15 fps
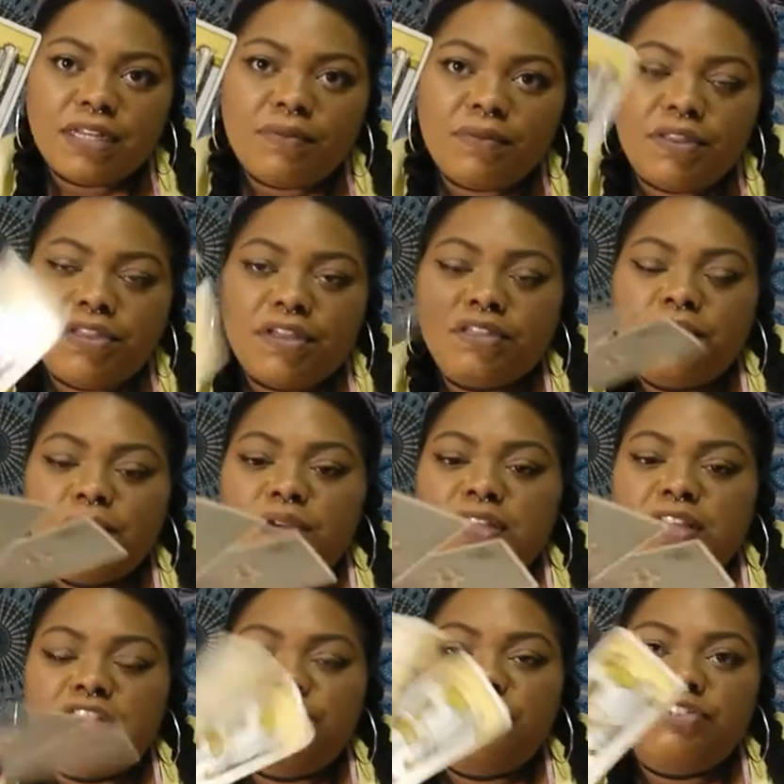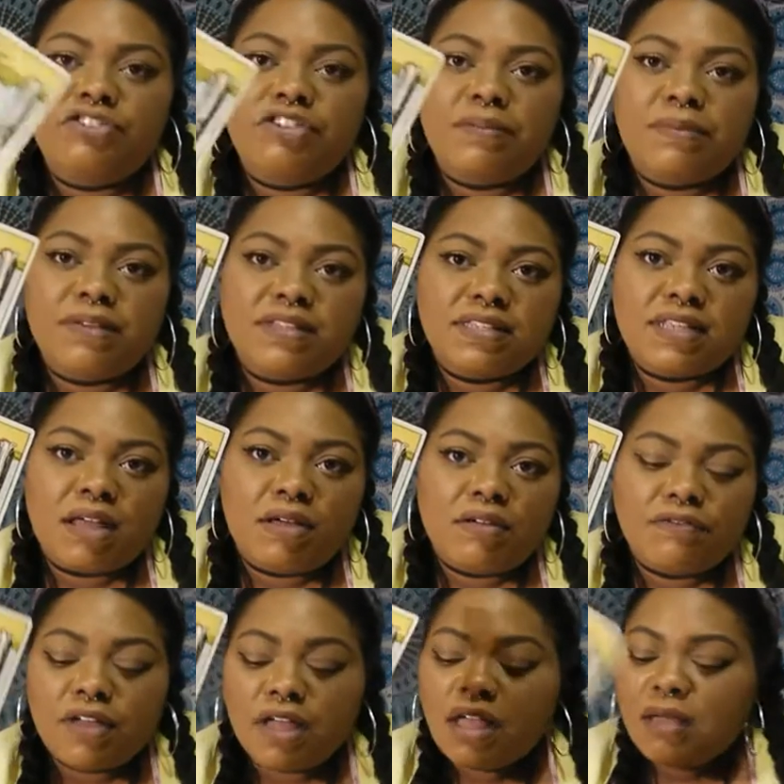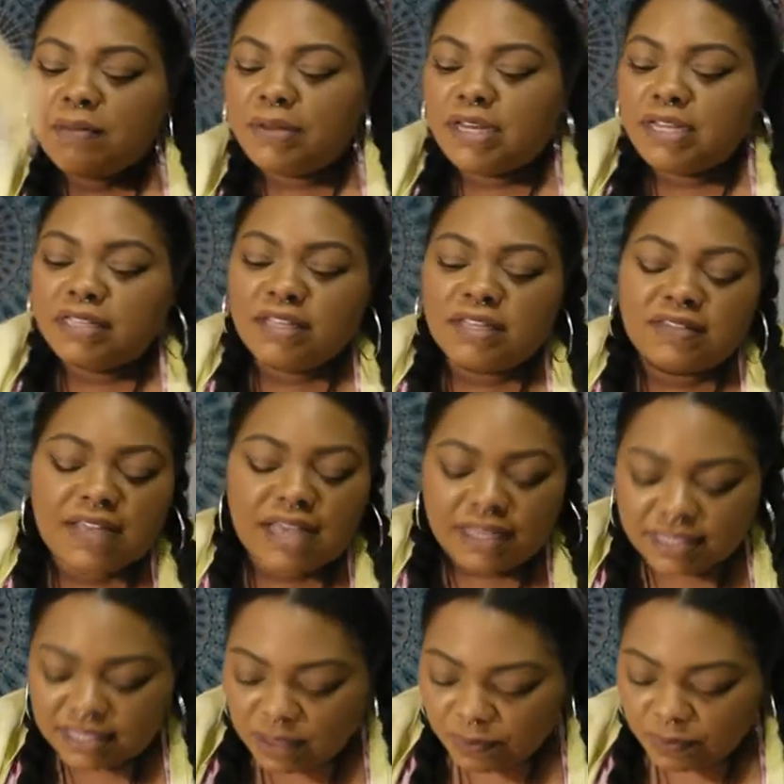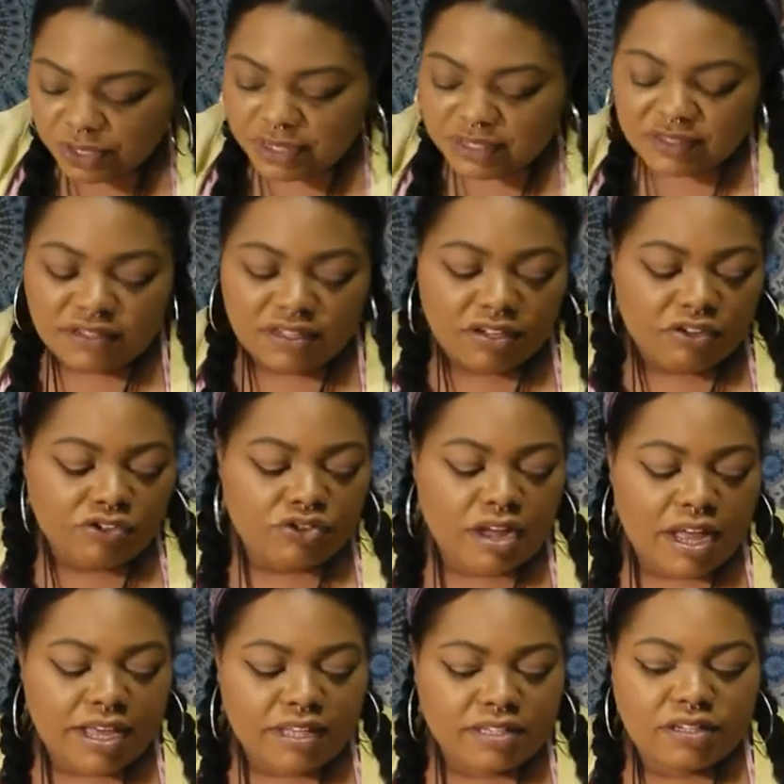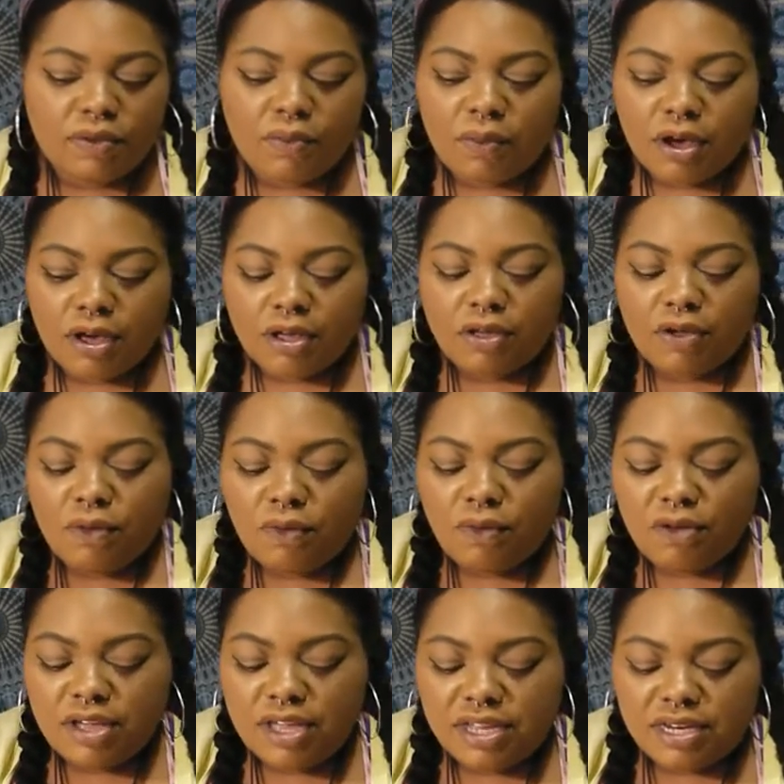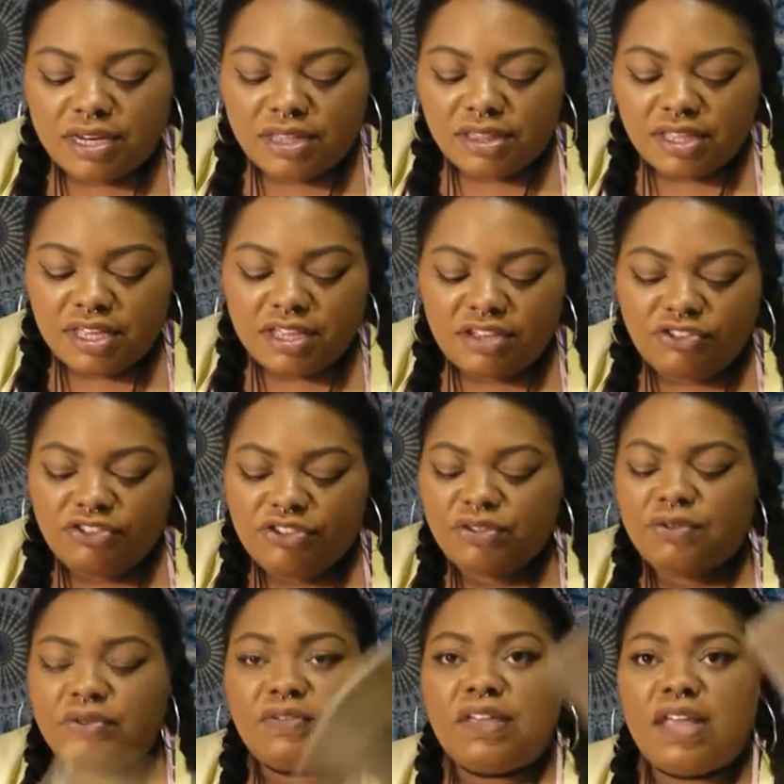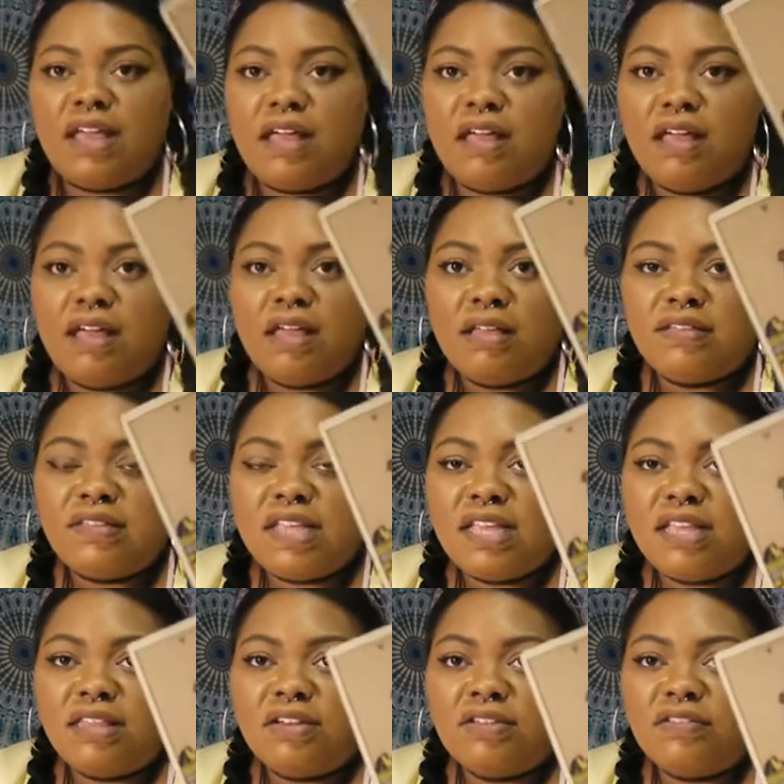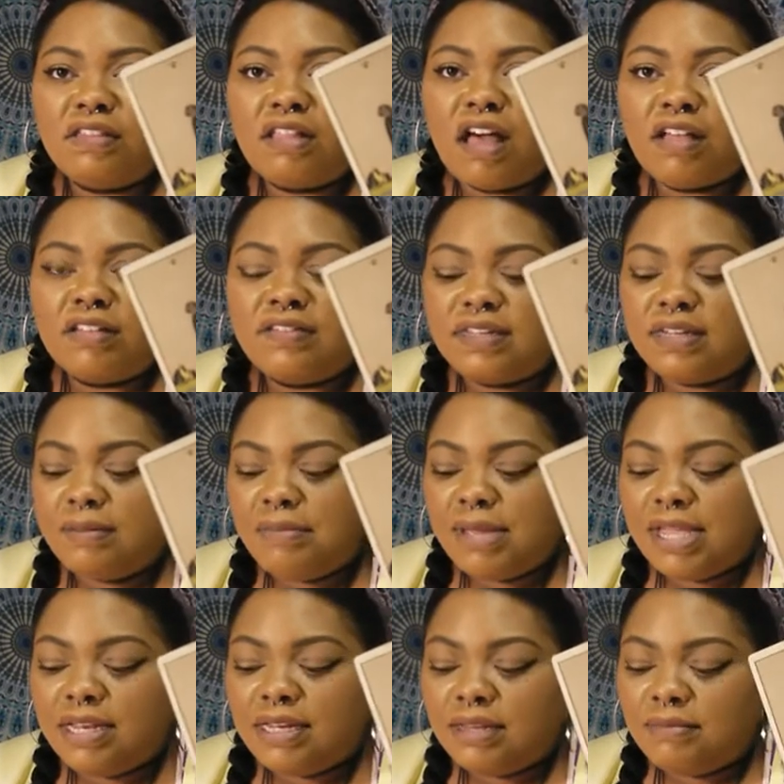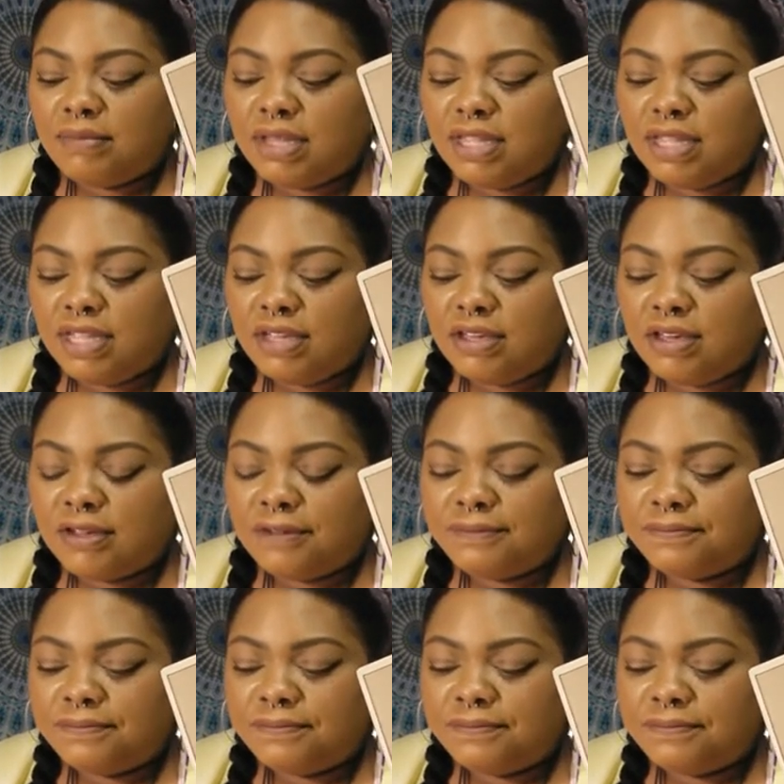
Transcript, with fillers: within the relationship itself but it looks like someone is still trying to work on the issues yeah see there's loss and abandonment here